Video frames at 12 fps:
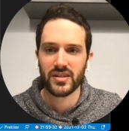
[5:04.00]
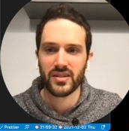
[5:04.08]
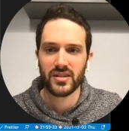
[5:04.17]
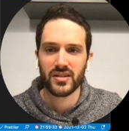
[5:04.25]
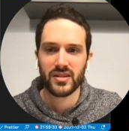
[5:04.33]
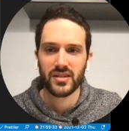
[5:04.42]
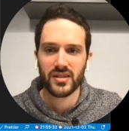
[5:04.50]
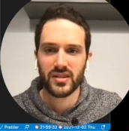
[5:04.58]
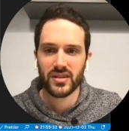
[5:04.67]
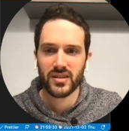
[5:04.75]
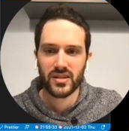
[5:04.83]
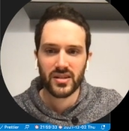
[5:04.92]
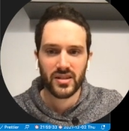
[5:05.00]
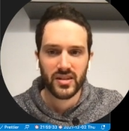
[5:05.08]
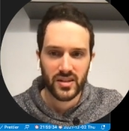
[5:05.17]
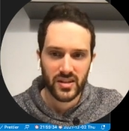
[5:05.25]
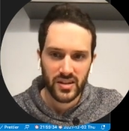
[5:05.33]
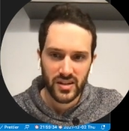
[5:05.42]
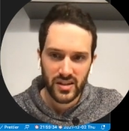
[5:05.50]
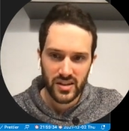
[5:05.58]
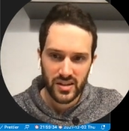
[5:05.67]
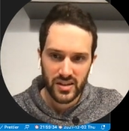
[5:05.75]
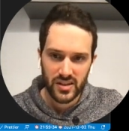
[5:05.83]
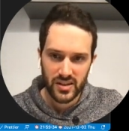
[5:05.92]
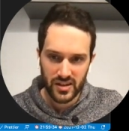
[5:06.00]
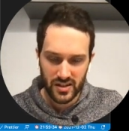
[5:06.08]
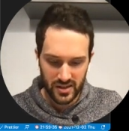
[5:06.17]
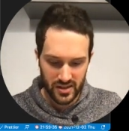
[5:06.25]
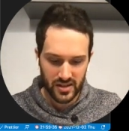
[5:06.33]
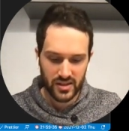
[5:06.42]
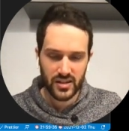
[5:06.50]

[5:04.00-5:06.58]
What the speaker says: No one is speaking in this clip.